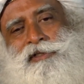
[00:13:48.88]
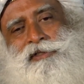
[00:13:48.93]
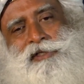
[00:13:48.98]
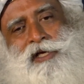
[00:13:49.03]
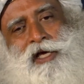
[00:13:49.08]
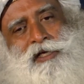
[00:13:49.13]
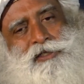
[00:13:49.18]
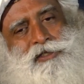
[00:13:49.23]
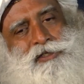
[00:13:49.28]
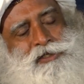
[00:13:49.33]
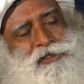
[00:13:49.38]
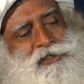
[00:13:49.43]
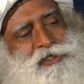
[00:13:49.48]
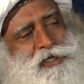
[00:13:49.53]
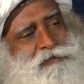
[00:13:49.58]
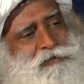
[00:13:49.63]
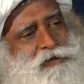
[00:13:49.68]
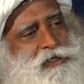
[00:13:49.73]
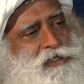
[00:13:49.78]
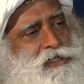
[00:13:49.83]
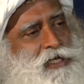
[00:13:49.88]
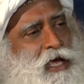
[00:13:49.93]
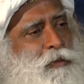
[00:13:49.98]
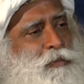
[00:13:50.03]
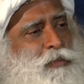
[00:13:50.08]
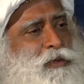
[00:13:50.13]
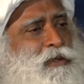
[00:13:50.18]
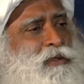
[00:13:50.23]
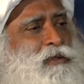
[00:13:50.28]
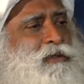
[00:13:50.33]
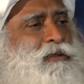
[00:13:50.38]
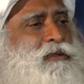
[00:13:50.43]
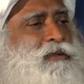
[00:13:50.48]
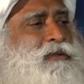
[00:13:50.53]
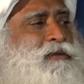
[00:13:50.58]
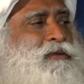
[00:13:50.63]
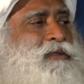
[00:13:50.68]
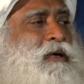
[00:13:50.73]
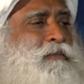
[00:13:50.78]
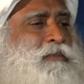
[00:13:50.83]
disastrous events happened,
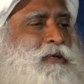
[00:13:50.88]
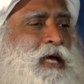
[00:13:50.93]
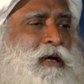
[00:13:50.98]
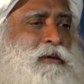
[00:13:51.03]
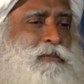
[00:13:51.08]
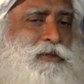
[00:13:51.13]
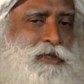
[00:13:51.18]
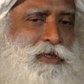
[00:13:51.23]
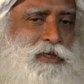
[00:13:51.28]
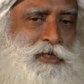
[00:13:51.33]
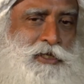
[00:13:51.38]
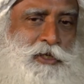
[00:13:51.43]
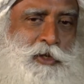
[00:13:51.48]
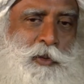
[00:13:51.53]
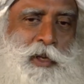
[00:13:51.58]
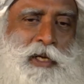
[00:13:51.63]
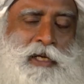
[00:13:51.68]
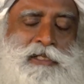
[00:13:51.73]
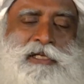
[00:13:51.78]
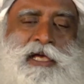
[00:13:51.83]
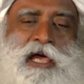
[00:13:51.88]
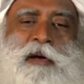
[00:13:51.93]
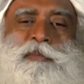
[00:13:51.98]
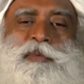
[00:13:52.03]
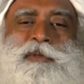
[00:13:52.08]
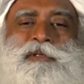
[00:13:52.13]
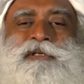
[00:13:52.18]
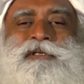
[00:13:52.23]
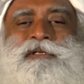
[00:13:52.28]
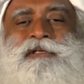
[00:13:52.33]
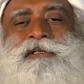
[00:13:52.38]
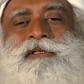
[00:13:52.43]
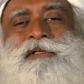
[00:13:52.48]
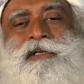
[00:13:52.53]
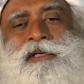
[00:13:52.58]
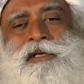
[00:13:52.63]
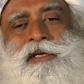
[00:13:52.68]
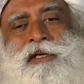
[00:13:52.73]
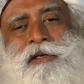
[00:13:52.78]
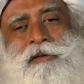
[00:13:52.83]
sometimes earthquakes happened
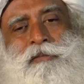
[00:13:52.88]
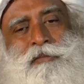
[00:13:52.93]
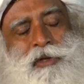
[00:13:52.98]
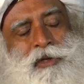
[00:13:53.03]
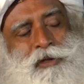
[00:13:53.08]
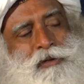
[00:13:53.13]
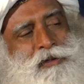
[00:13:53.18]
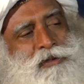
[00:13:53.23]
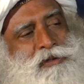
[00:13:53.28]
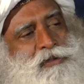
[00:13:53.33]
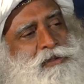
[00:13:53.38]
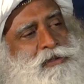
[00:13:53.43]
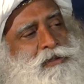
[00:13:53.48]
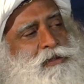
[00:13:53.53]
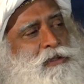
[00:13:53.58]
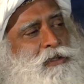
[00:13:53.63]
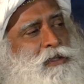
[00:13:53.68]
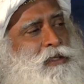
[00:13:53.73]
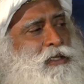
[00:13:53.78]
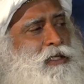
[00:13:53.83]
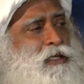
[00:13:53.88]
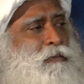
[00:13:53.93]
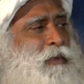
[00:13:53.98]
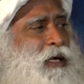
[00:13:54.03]
because the